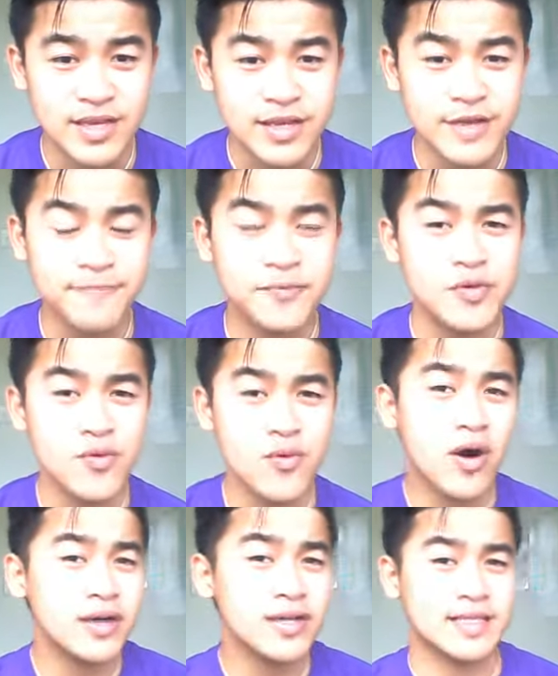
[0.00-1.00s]
If you
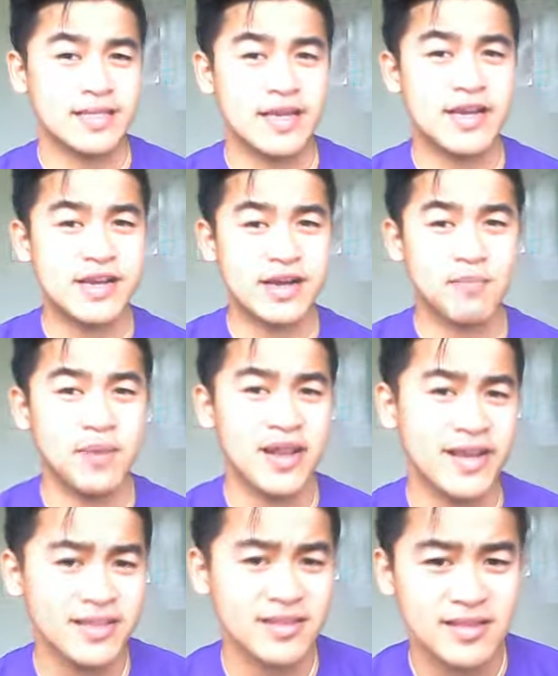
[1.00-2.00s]
are staying up
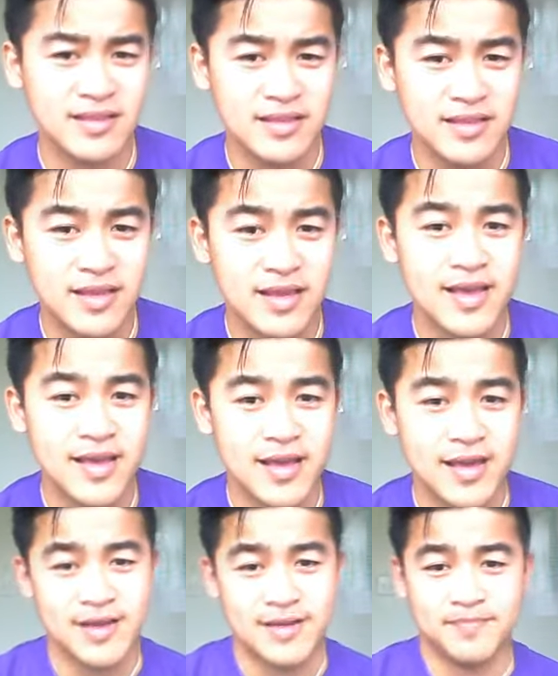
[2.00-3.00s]
late
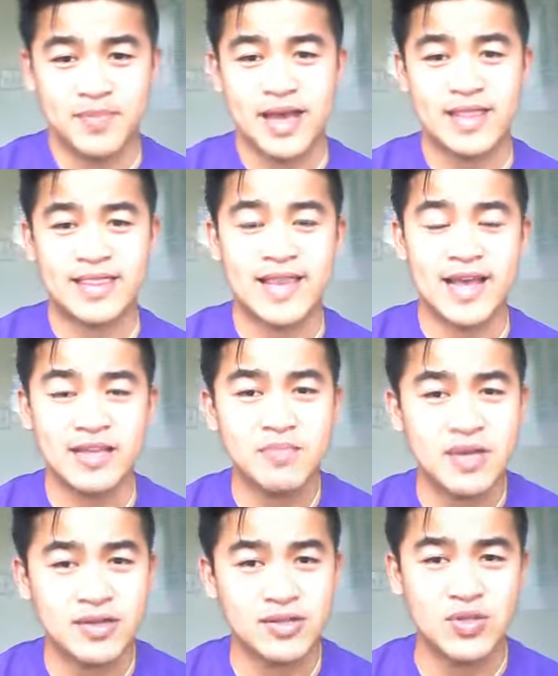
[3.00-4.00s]
at night
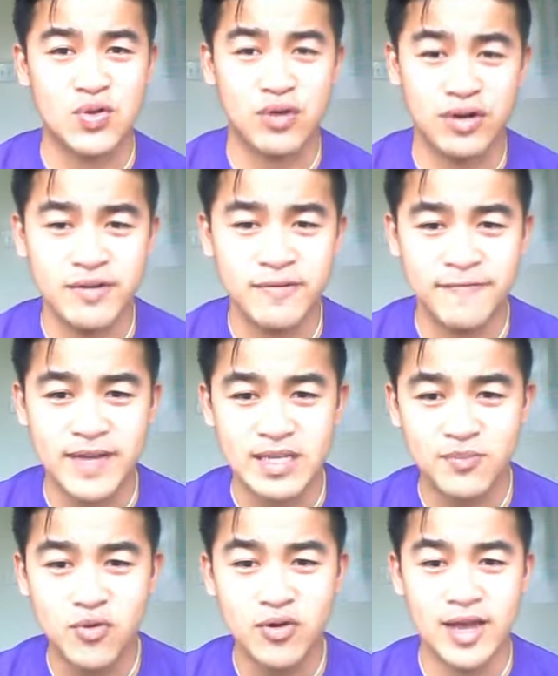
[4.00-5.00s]
because you are on
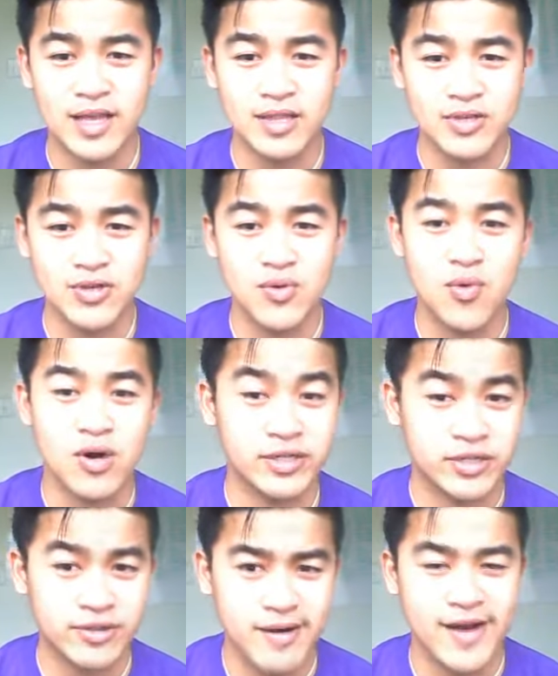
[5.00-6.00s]
Facebook and you are
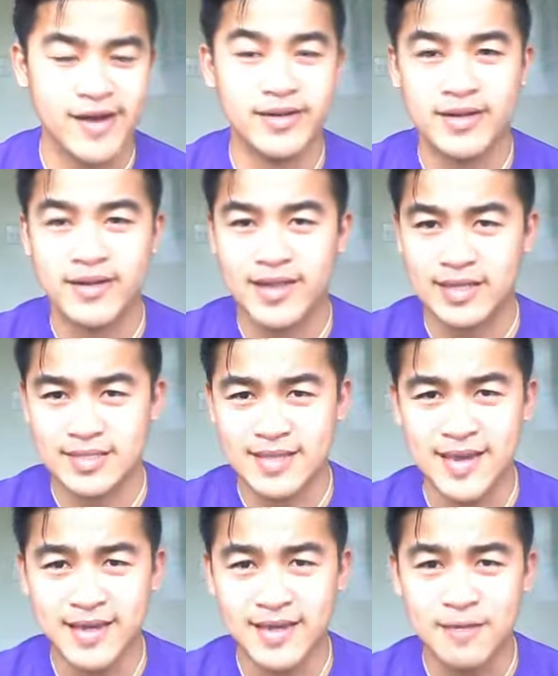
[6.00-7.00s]
tired the next
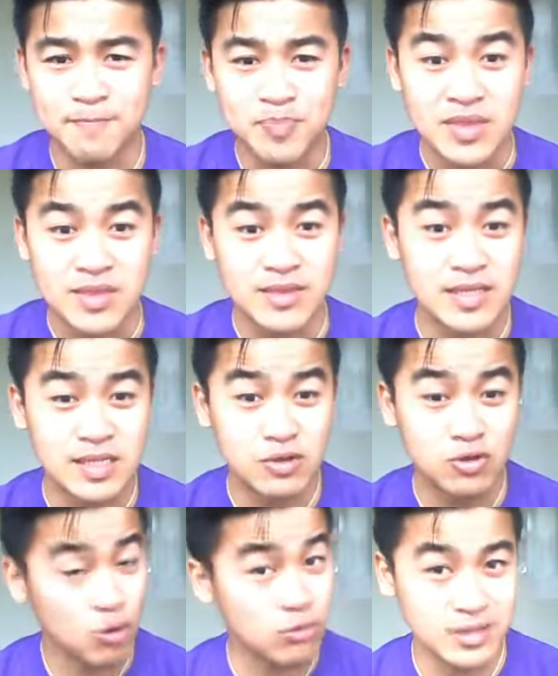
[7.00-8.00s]
day, that's
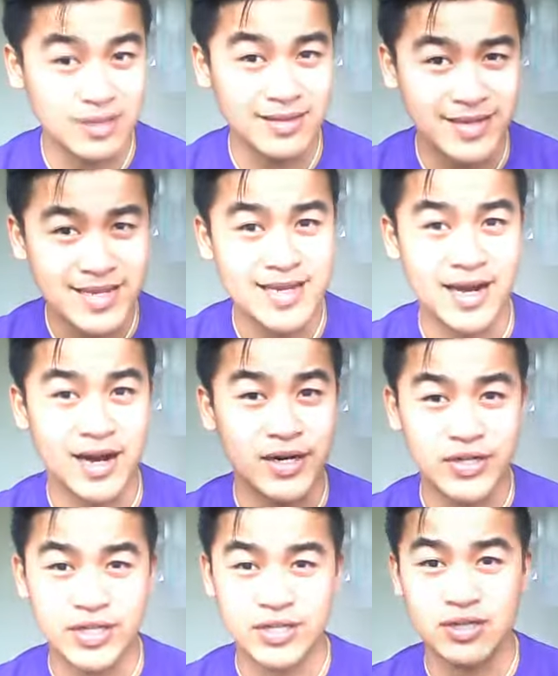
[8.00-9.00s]
totally
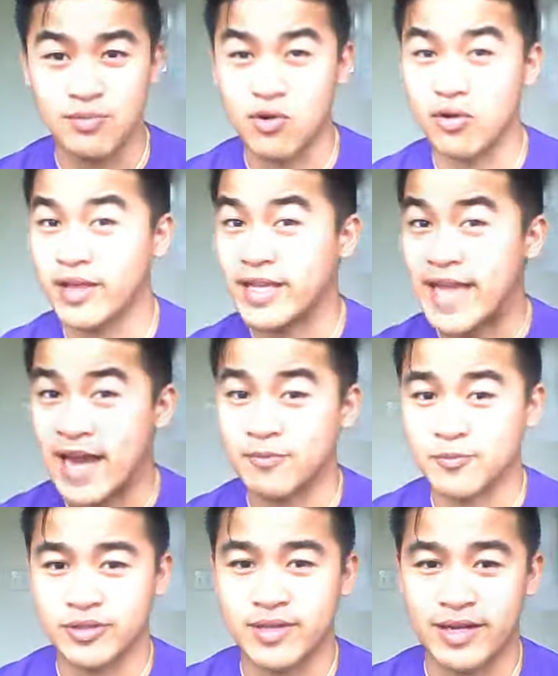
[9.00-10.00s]
unreasonable and
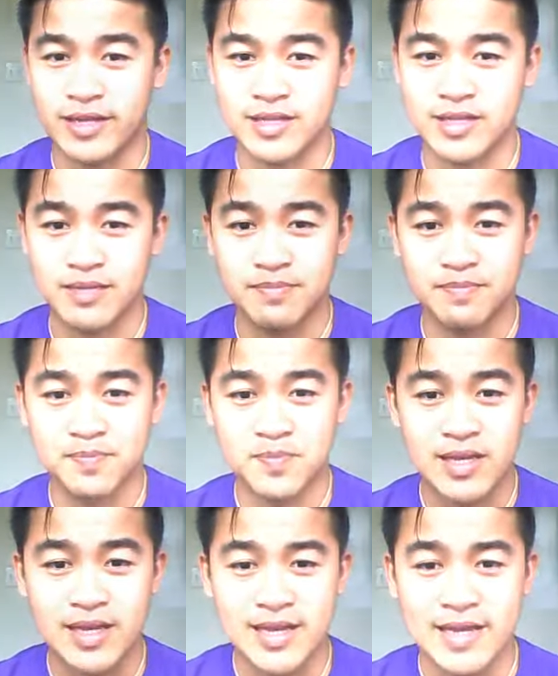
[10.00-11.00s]
unproductive.
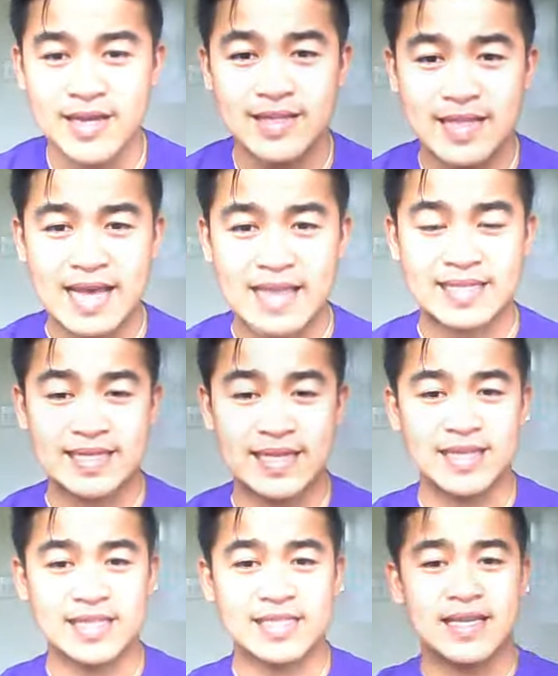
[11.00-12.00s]
In that
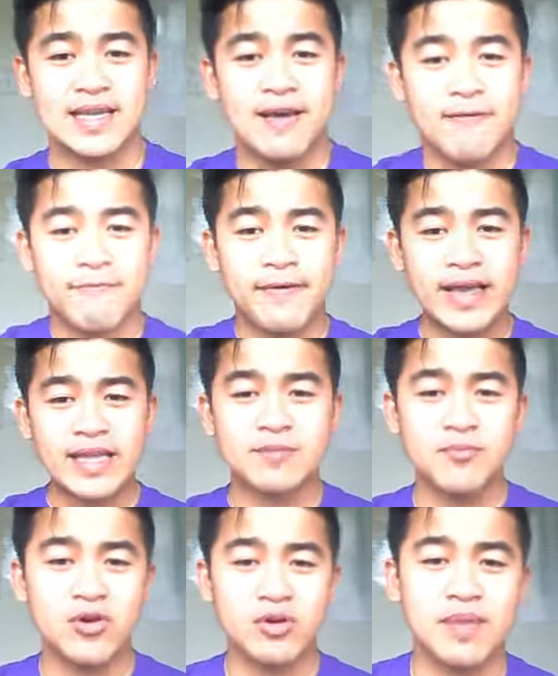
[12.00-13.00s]
sense,
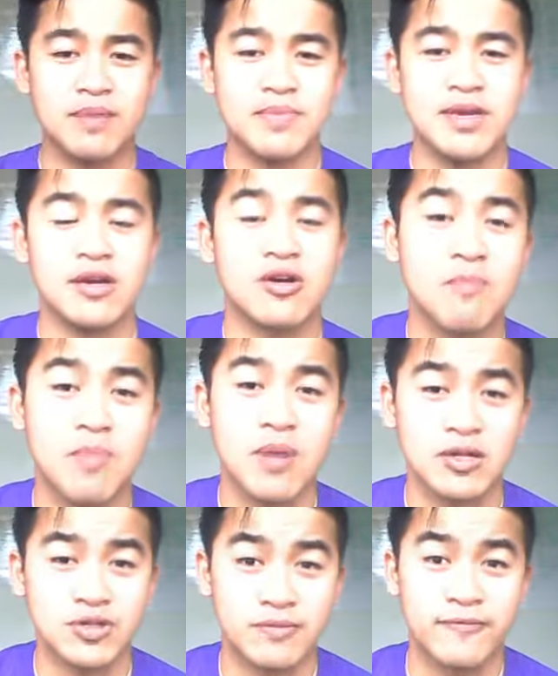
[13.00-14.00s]
Facebook may be a
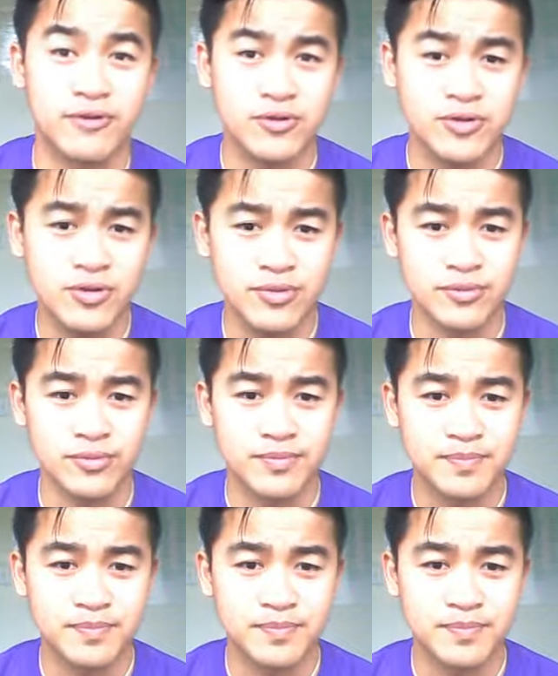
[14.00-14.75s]
compulsion for you.